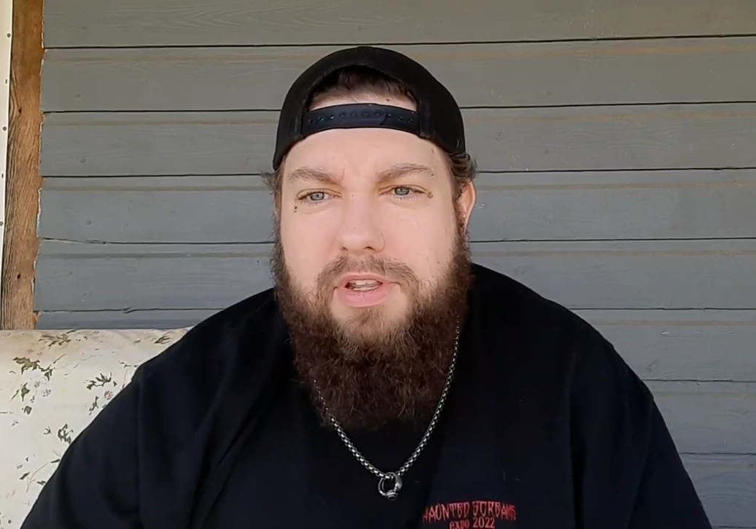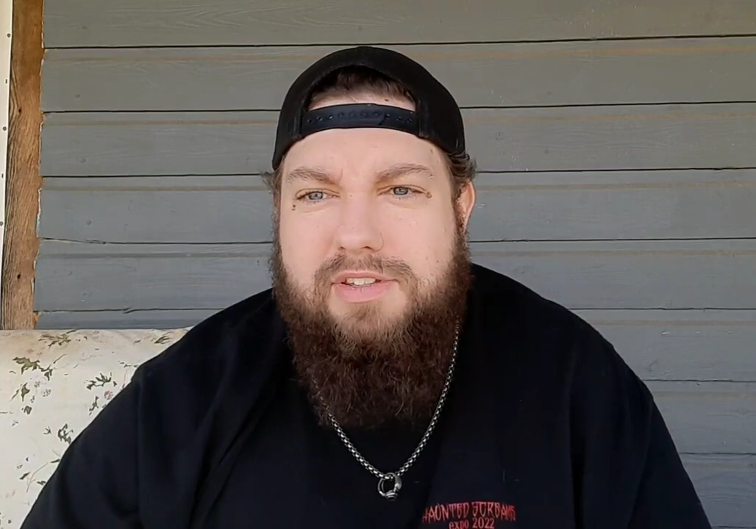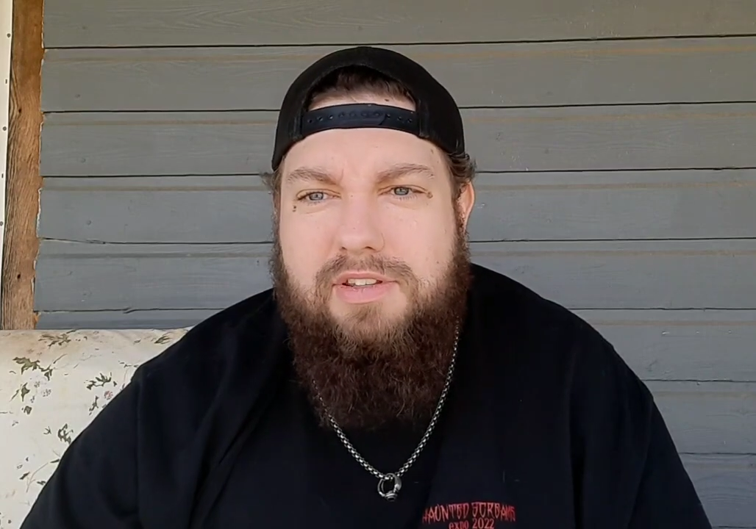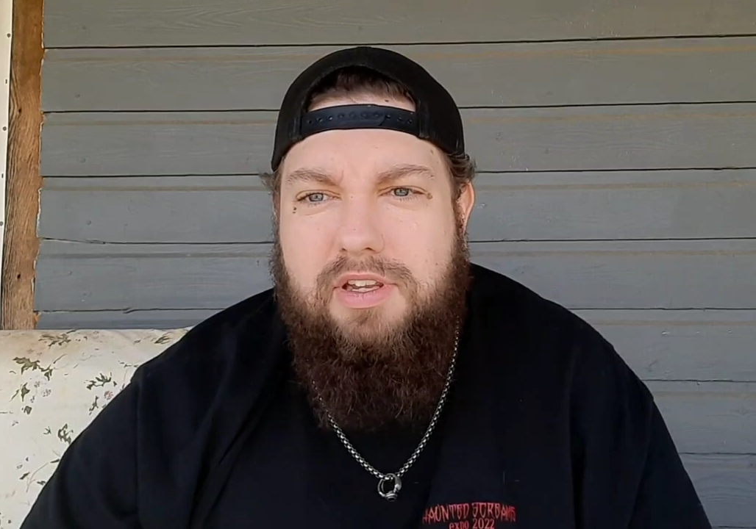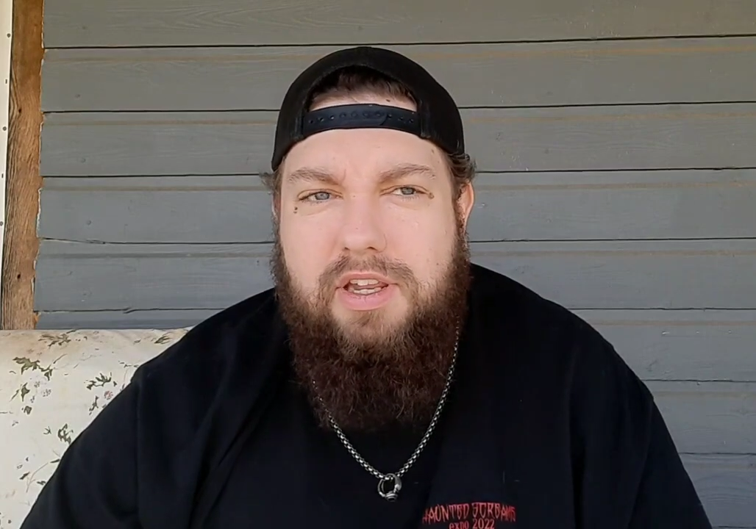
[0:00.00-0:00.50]

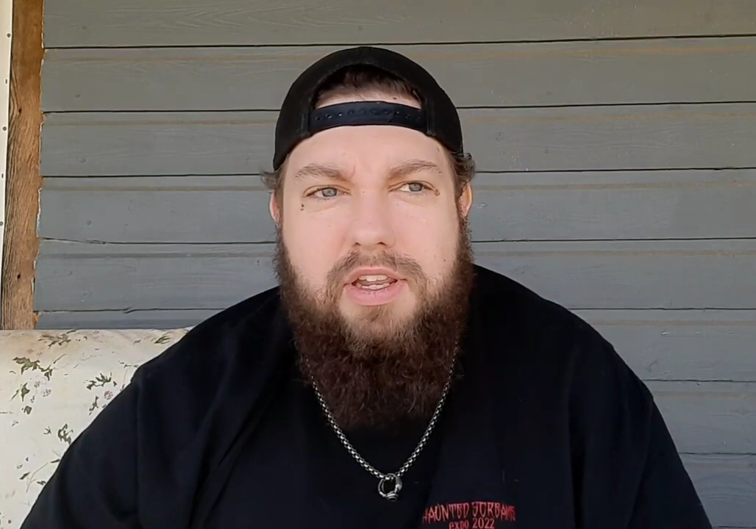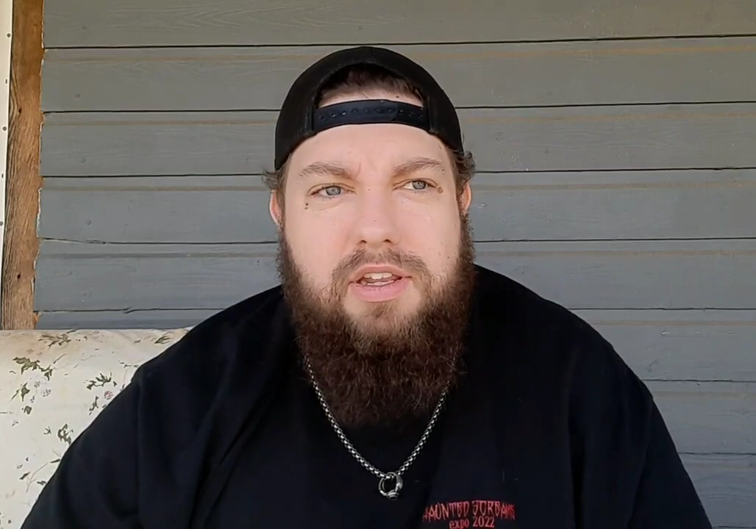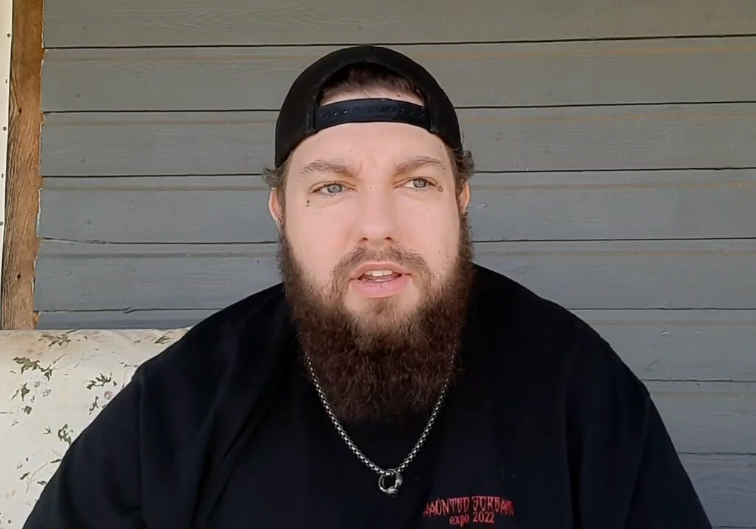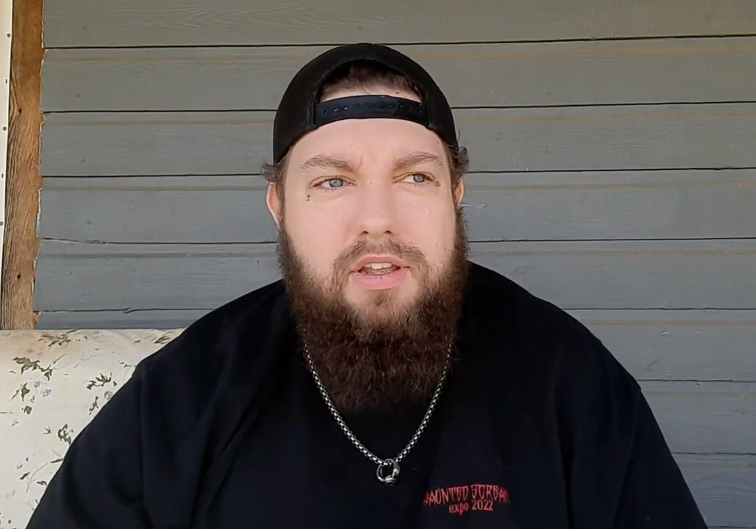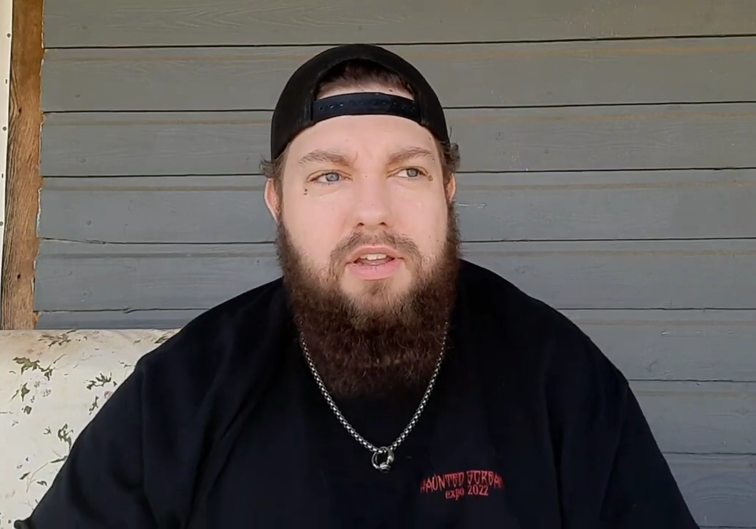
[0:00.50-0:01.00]
It's
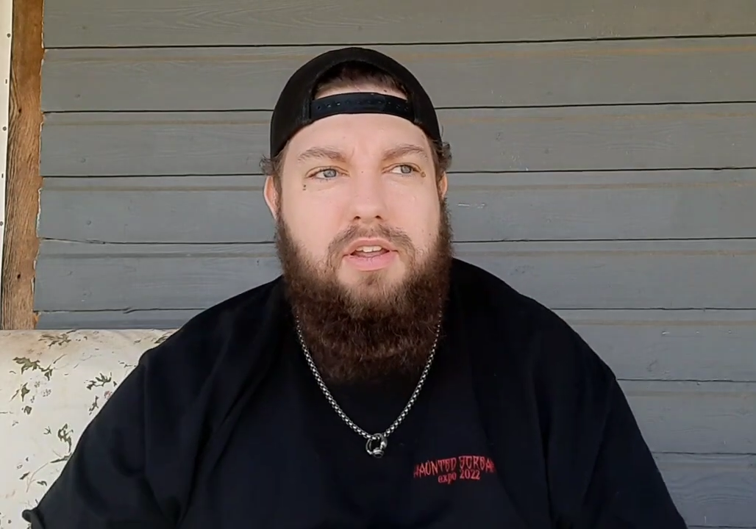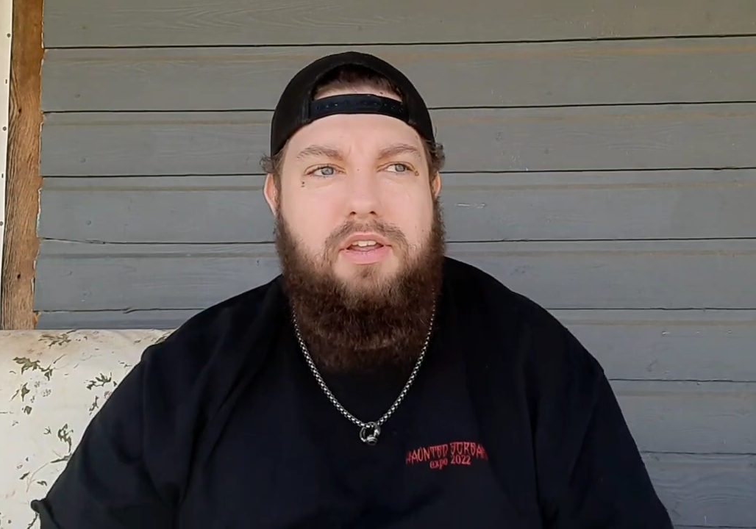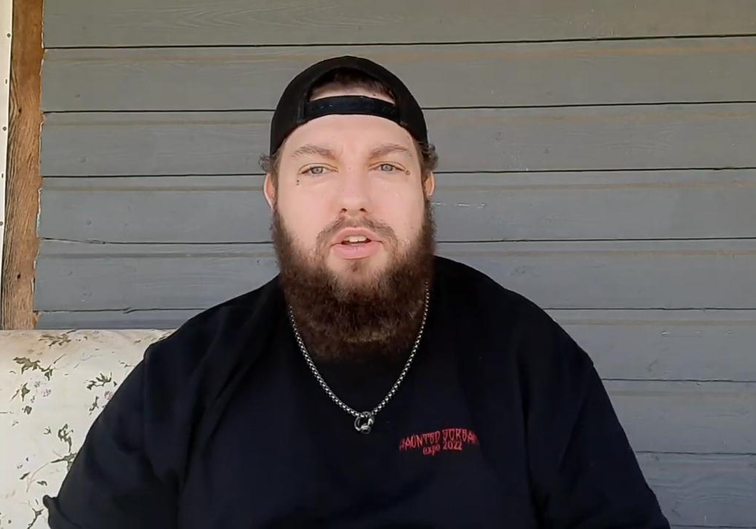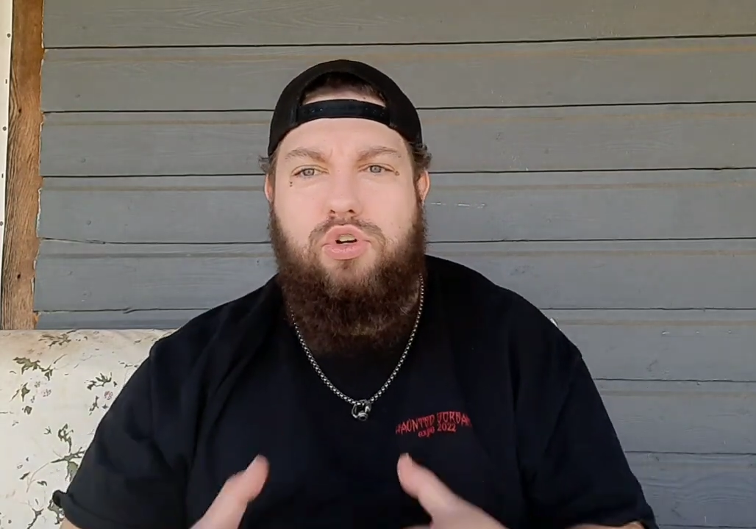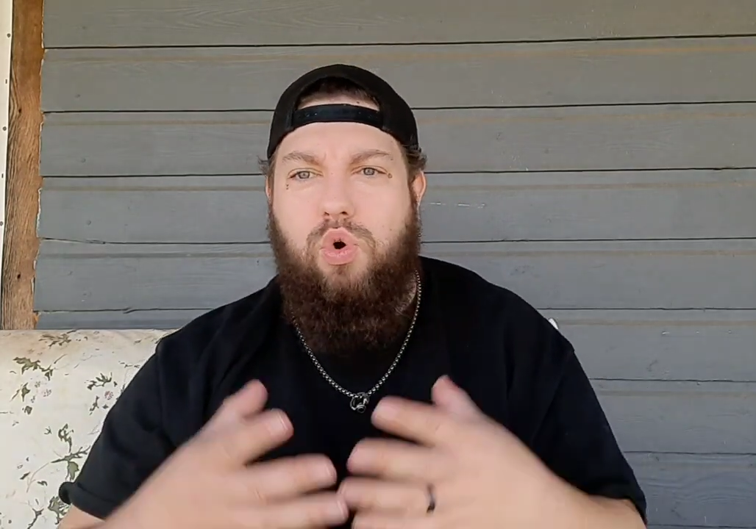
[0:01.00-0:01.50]
the
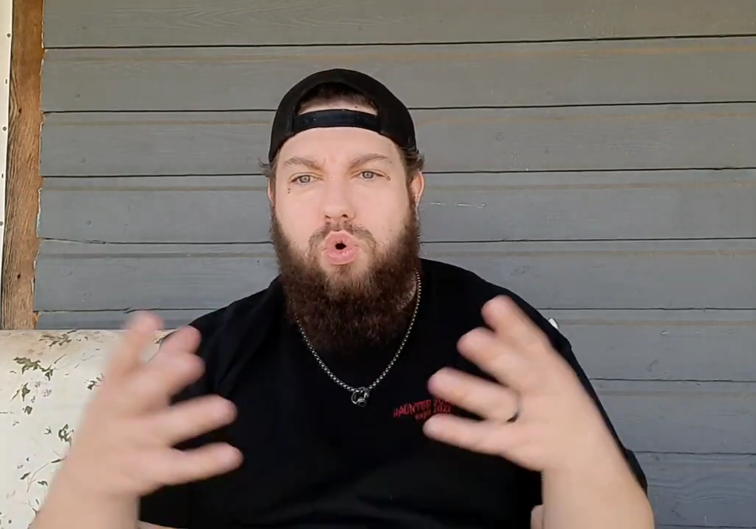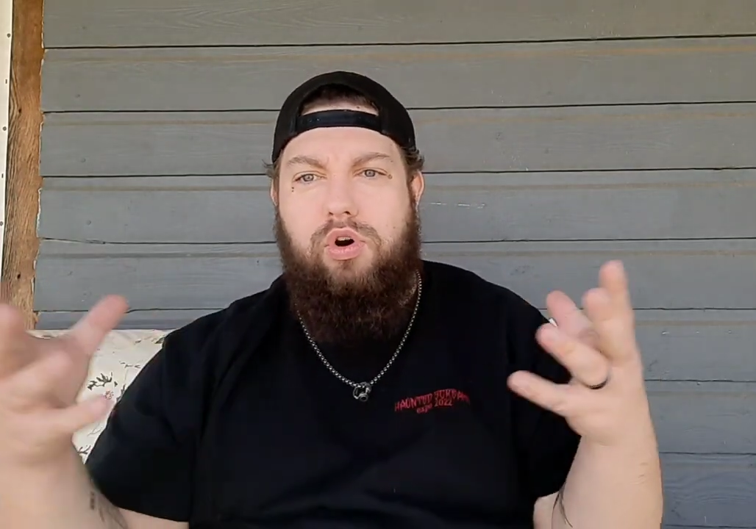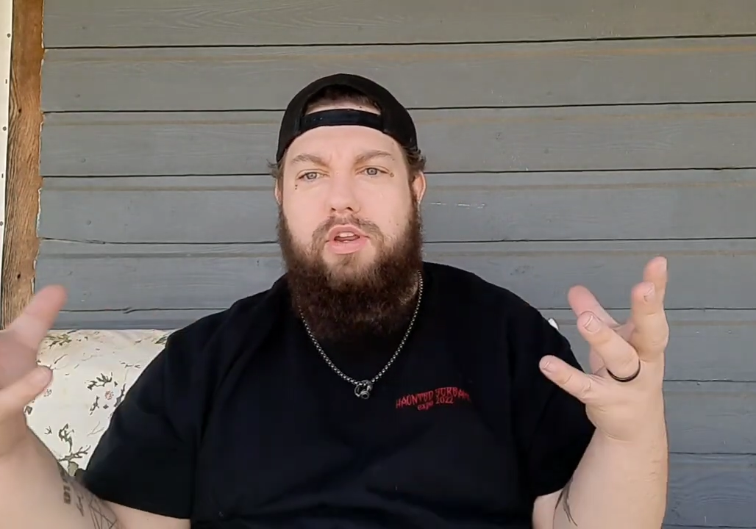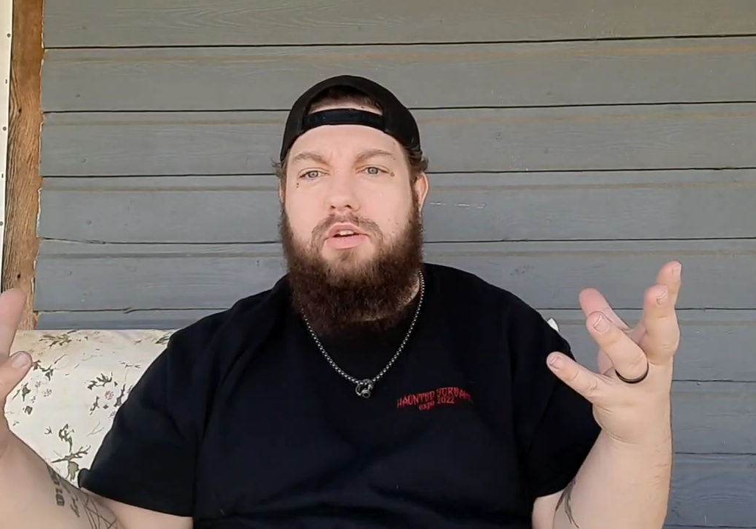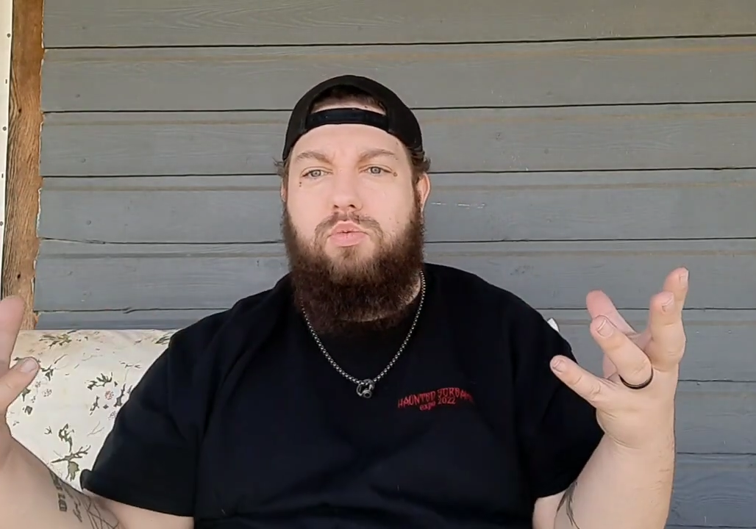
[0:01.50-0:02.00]

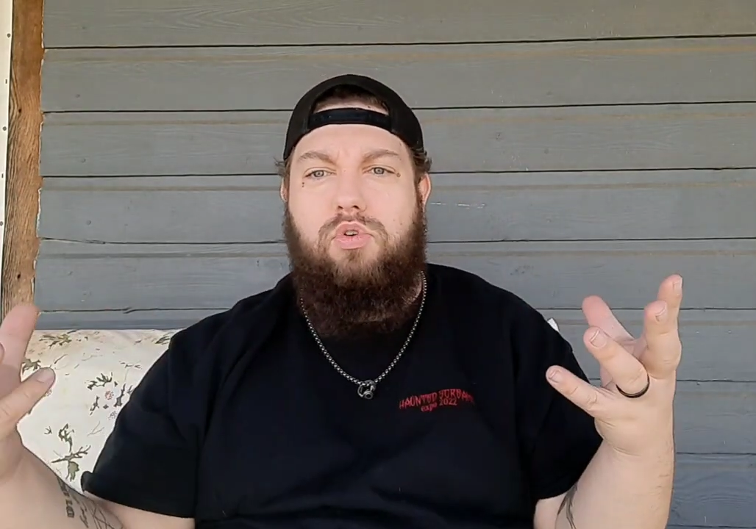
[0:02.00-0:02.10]
corded